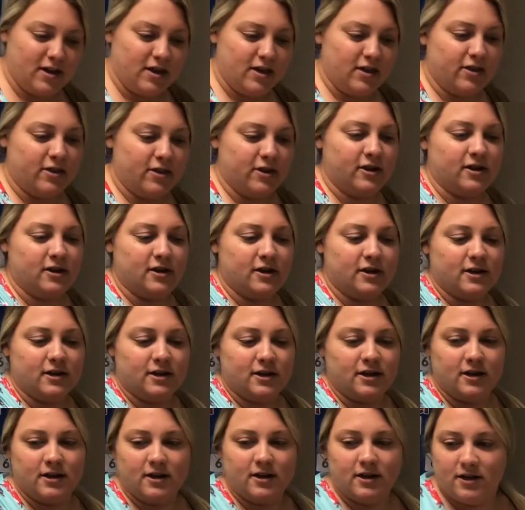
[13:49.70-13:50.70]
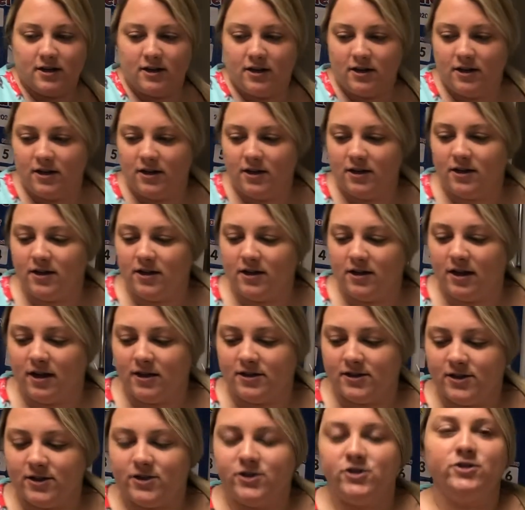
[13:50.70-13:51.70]
the
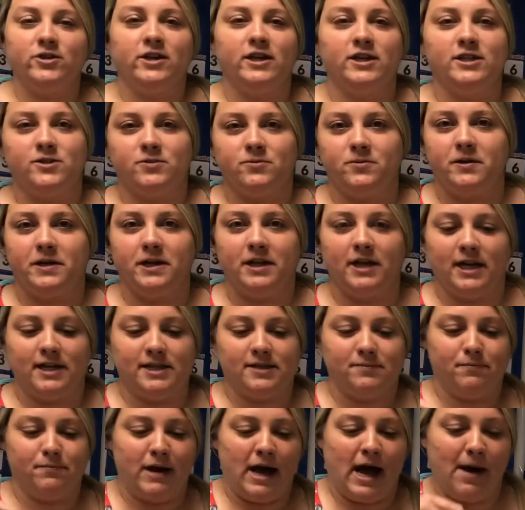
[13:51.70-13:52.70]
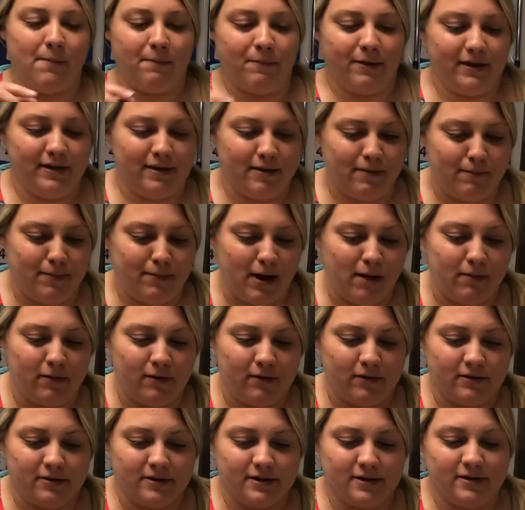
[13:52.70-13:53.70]
students really liked popping the
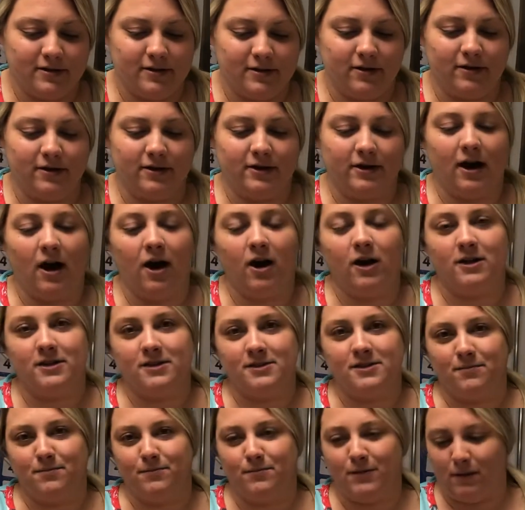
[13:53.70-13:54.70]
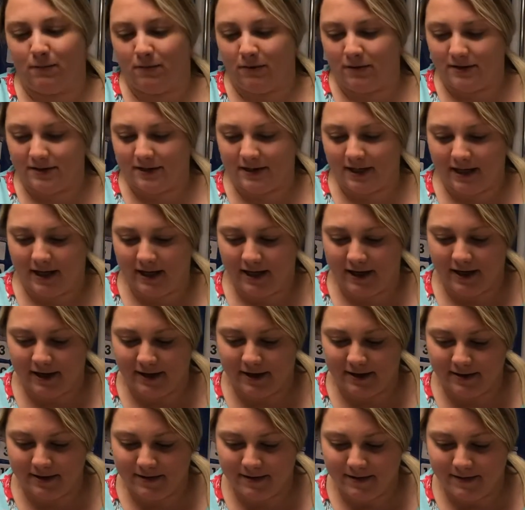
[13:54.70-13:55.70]
bubbles, so there are some bubbles in
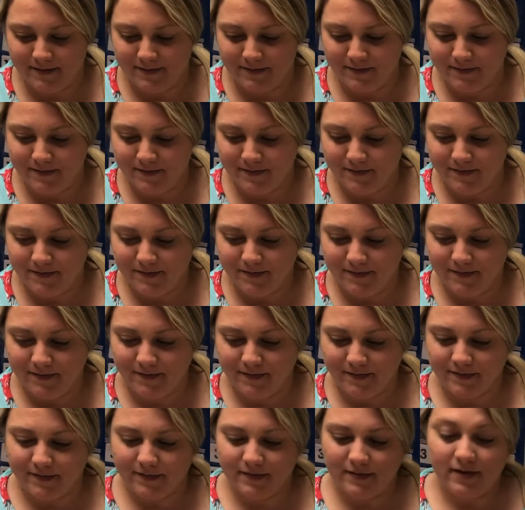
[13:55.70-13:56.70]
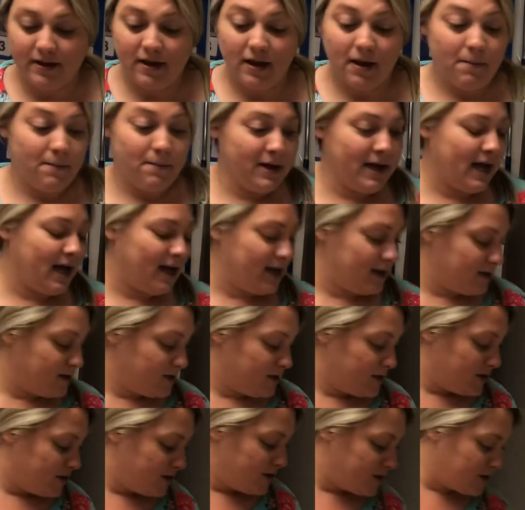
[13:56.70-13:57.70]
here. But yeah,
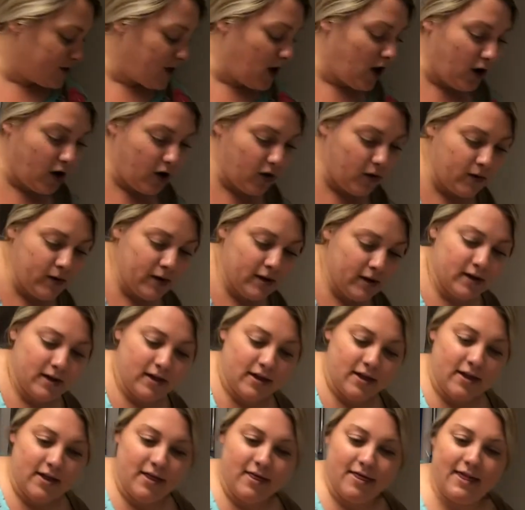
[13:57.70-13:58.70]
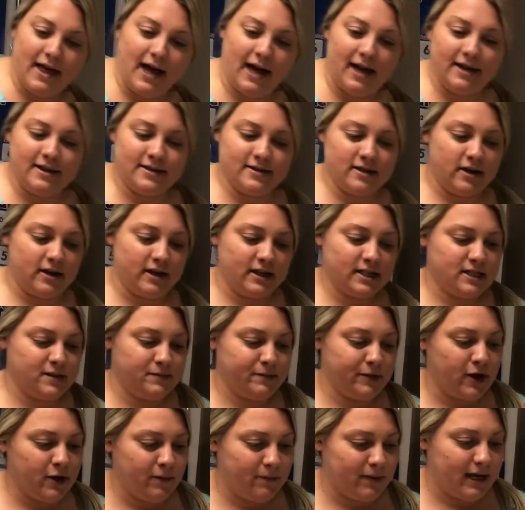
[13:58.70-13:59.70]
so that is our
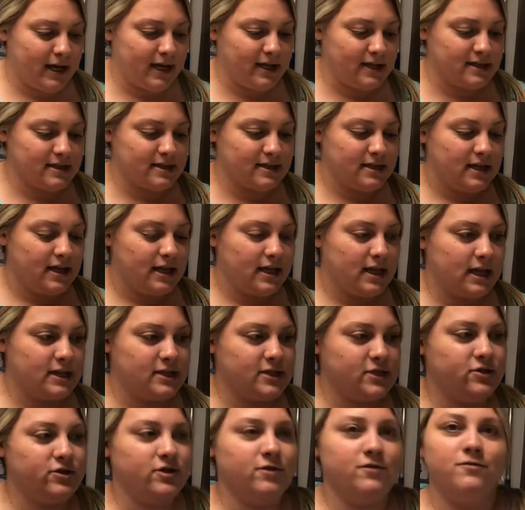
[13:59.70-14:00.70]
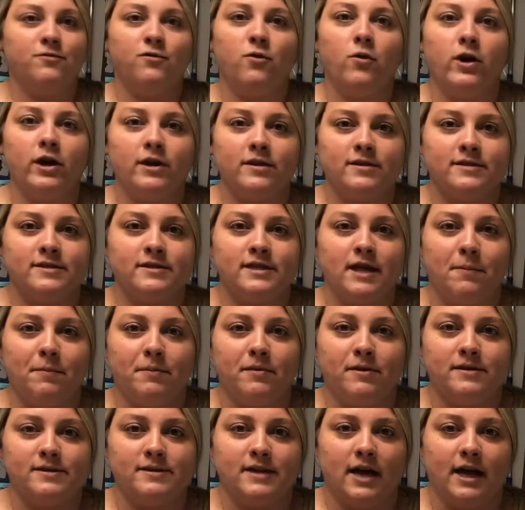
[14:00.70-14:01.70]
experiment. Let's do the 4th step of
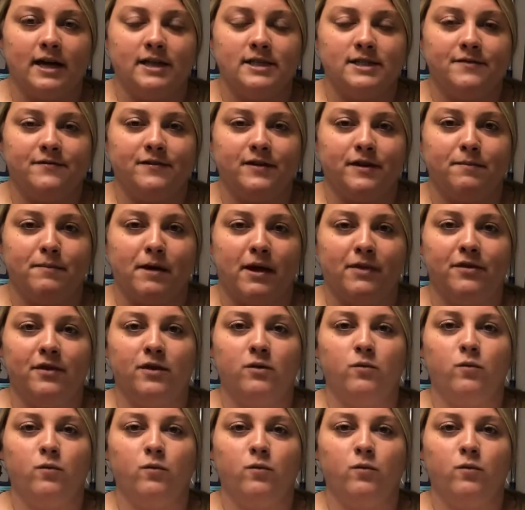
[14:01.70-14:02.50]
the scientific method,